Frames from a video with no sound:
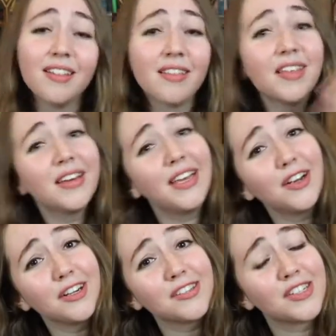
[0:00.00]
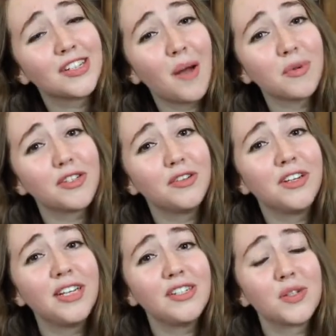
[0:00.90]
then here's a good
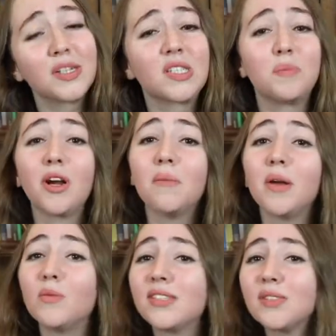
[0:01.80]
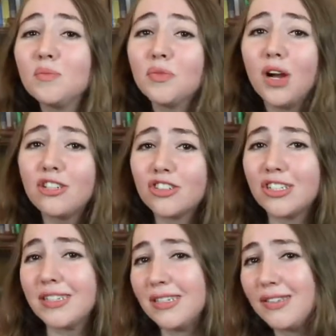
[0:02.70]
opportunity to experiment with some
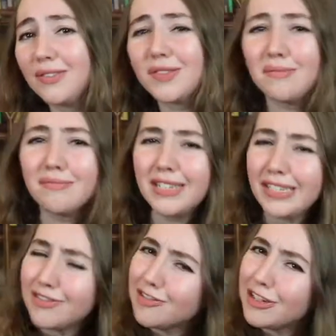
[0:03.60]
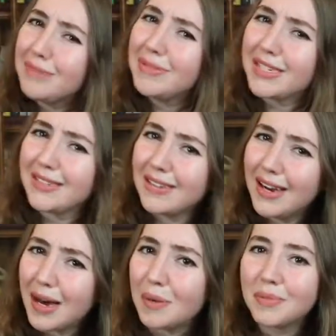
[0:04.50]
brushes, do something different, mix it
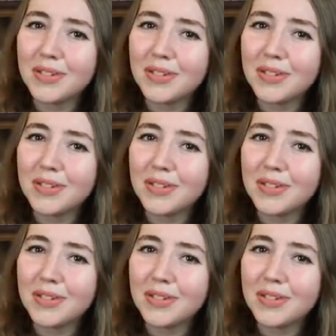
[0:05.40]
up.